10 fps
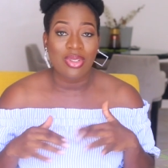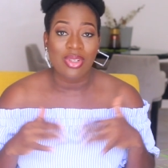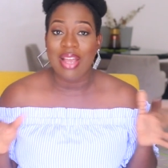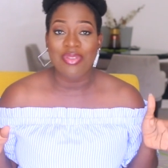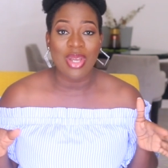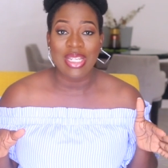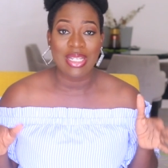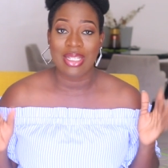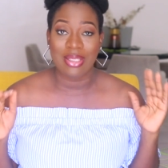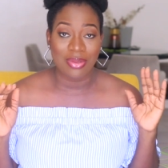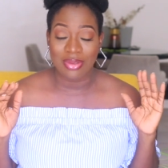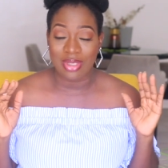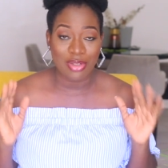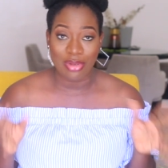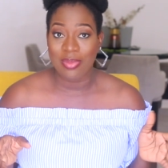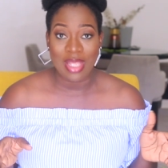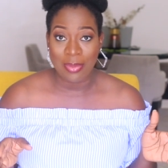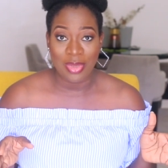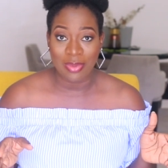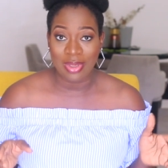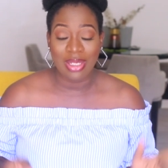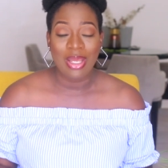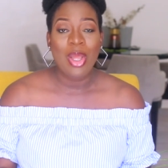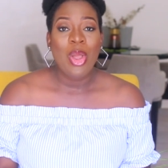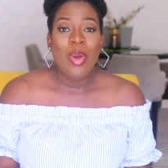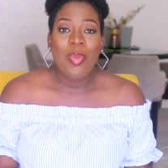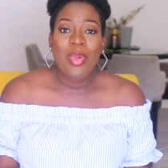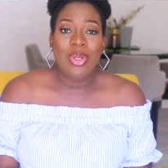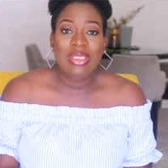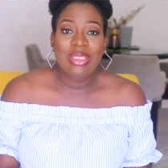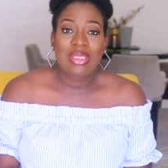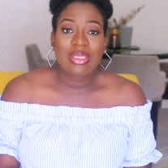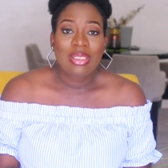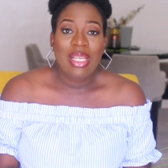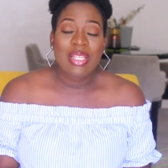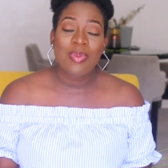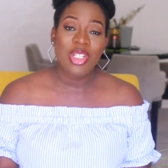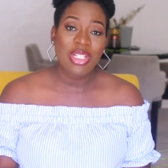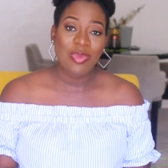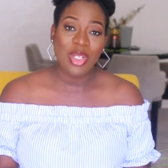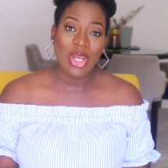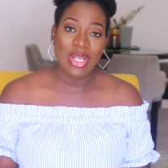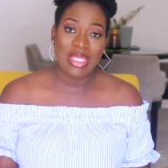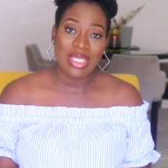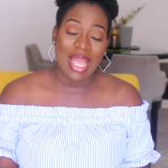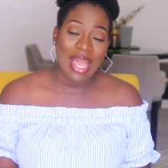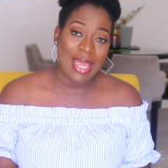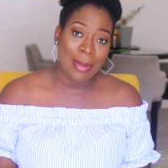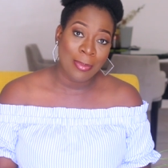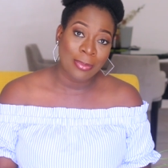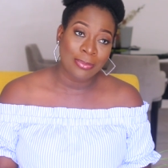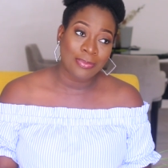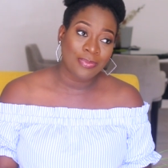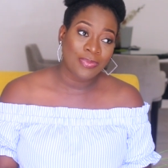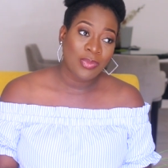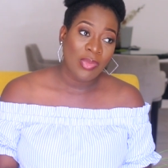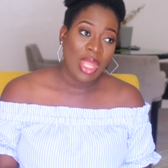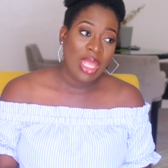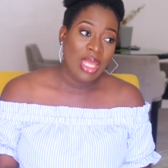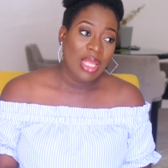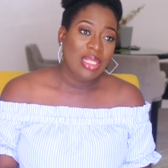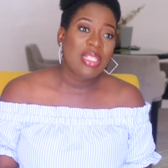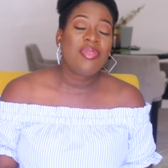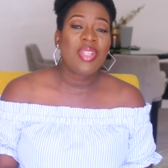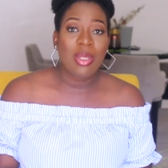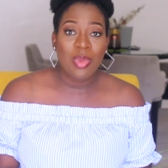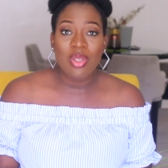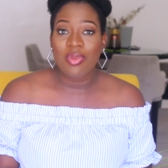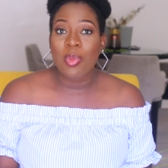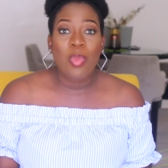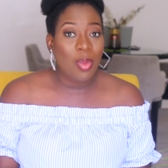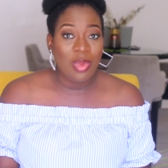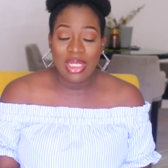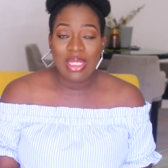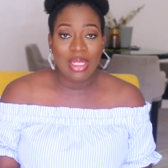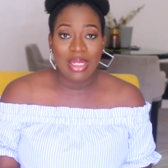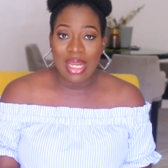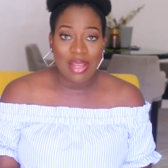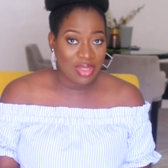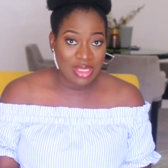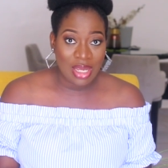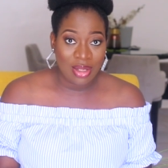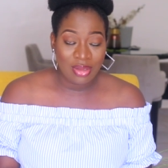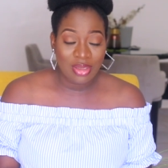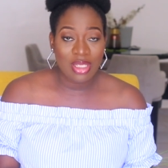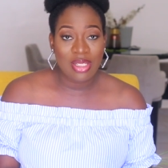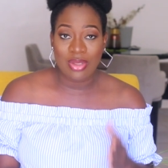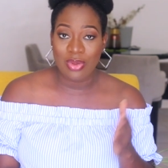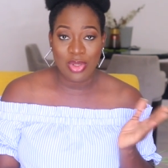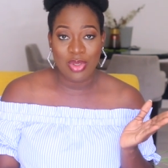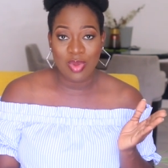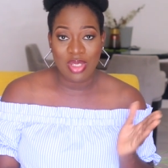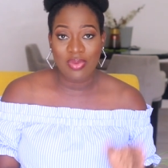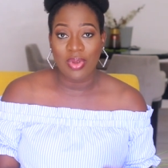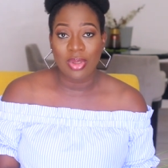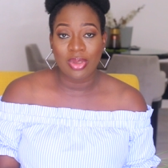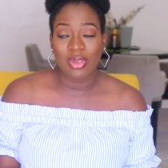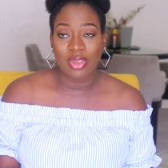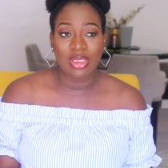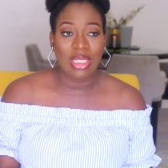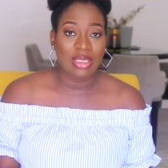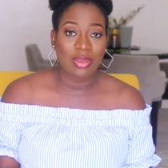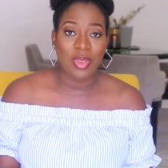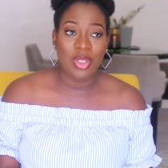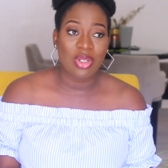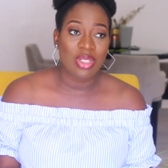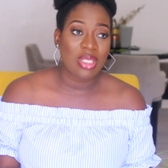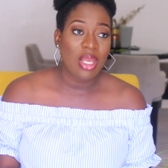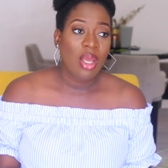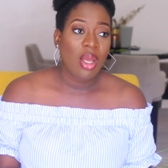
You have no idea till they drop that baby. But especially because I'm living a bit of a public lifestyle, it's going to be difficult to do that because